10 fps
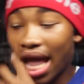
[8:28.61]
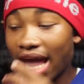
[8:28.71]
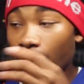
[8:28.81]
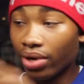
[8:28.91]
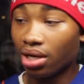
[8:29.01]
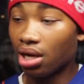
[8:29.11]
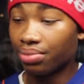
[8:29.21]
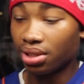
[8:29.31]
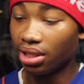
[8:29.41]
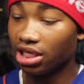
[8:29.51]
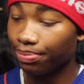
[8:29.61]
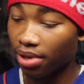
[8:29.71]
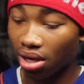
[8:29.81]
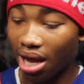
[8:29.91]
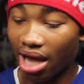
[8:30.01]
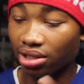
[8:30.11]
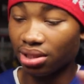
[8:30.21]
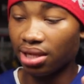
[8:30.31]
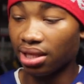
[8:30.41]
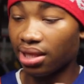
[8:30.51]
And when it comes to these, bro, I
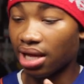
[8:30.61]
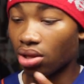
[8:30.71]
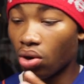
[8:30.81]
just think that